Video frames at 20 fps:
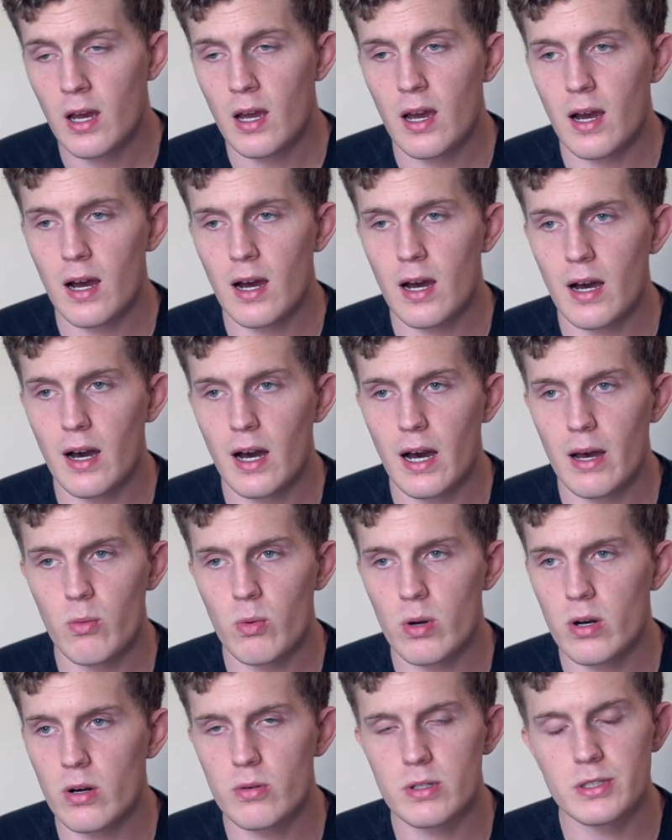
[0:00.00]
I
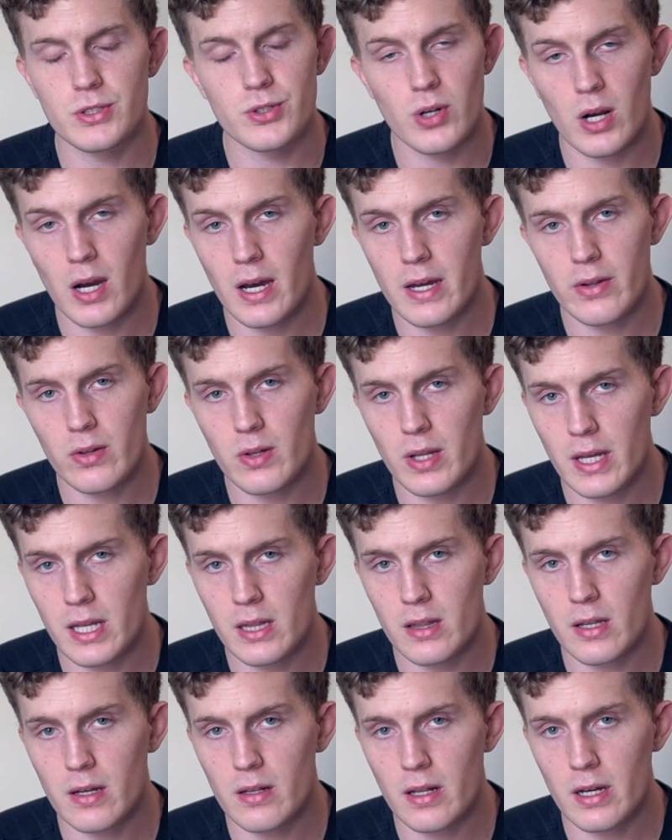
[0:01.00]
would always try to
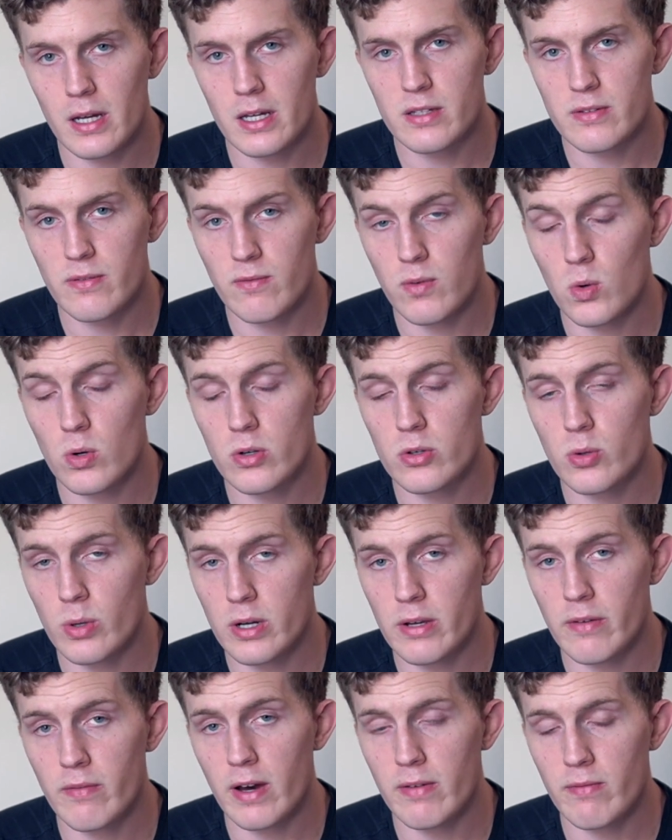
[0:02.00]
land the clients for
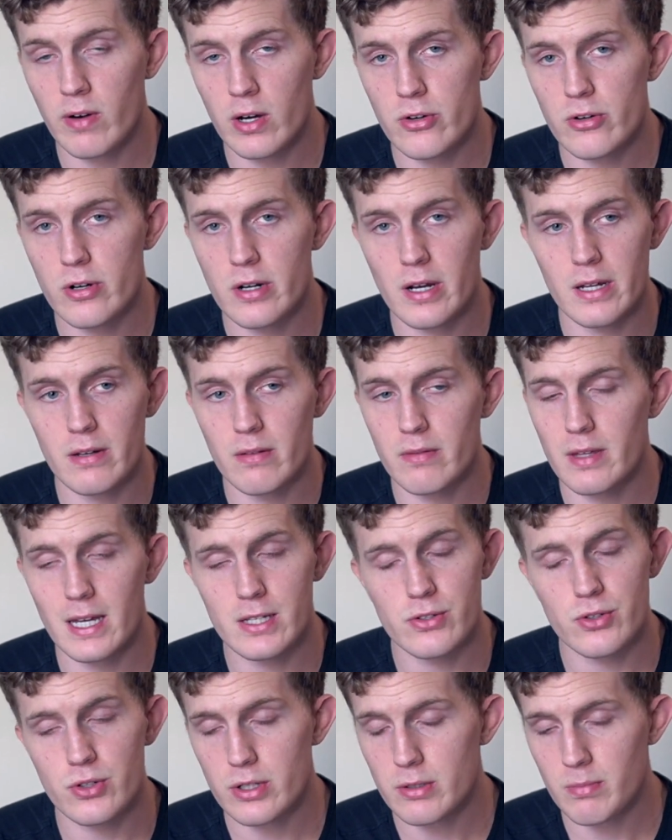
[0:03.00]
2,500.
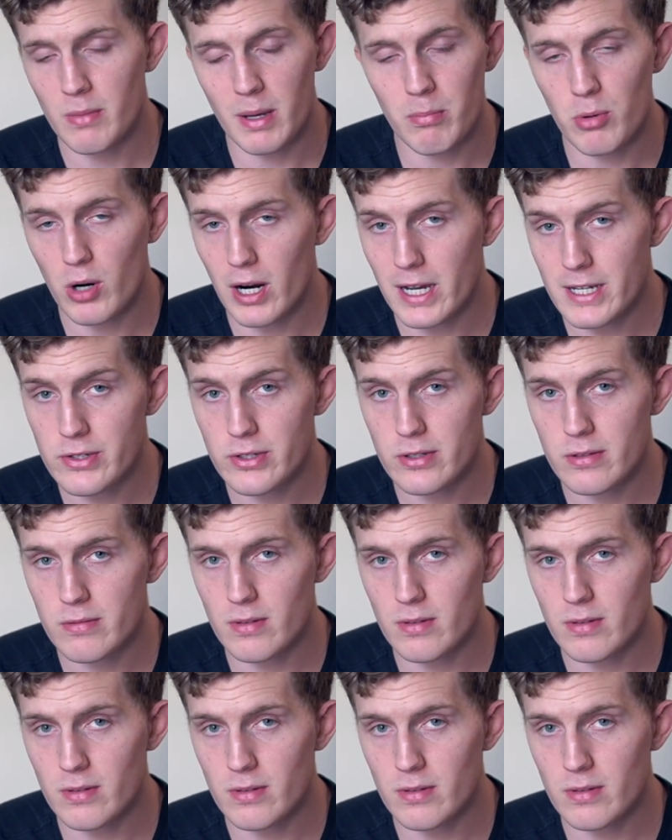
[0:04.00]
That's just my price.